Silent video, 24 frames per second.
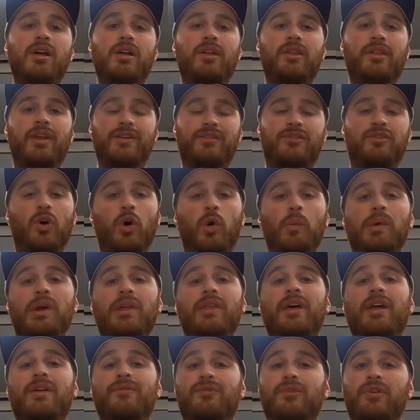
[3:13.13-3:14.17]
They've told me
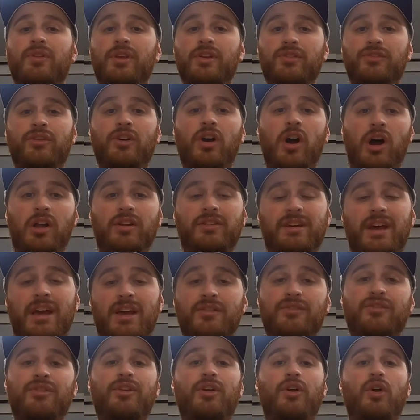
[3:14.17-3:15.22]
that for this
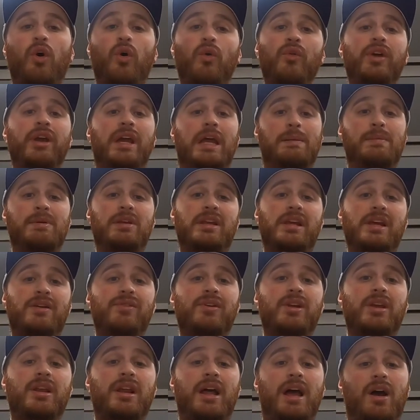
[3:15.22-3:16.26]
contest, they're only gonna be
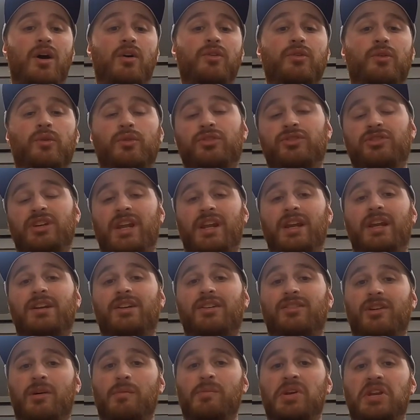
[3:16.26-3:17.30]
giving it out or sending it
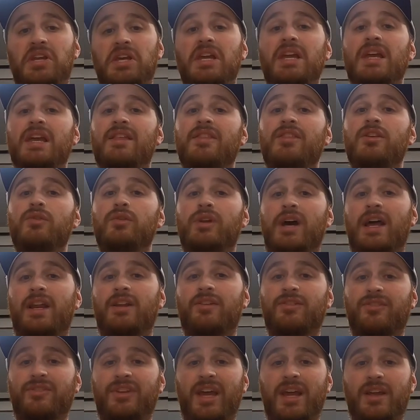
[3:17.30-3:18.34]
to somebody in the
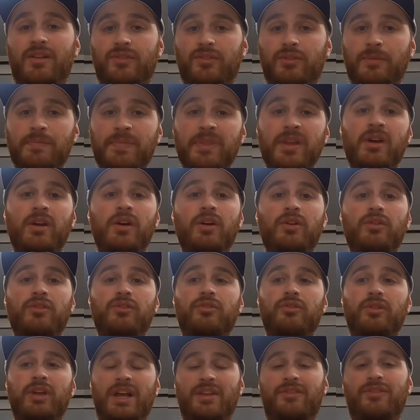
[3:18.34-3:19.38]
United States.
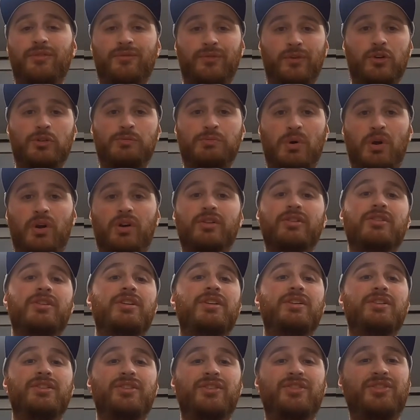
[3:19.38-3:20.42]
So that's the first part.
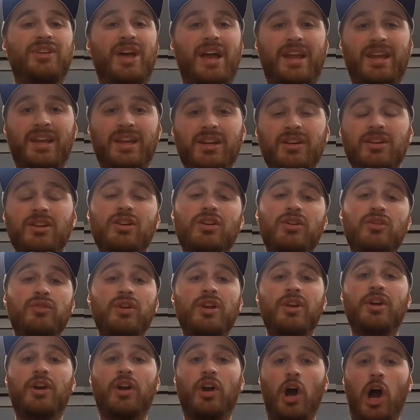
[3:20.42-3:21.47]
Second, you
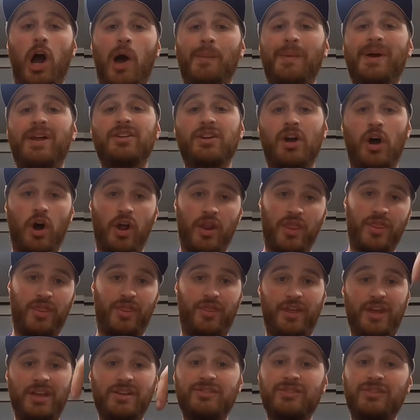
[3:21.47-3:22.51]
need to comment on
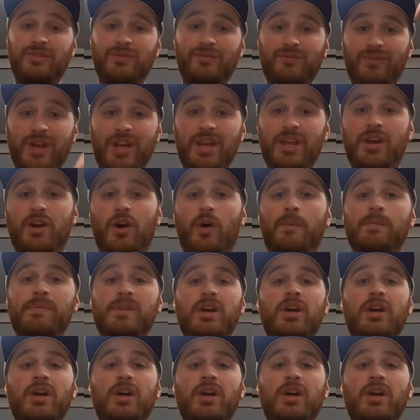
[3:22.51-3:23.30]
this video.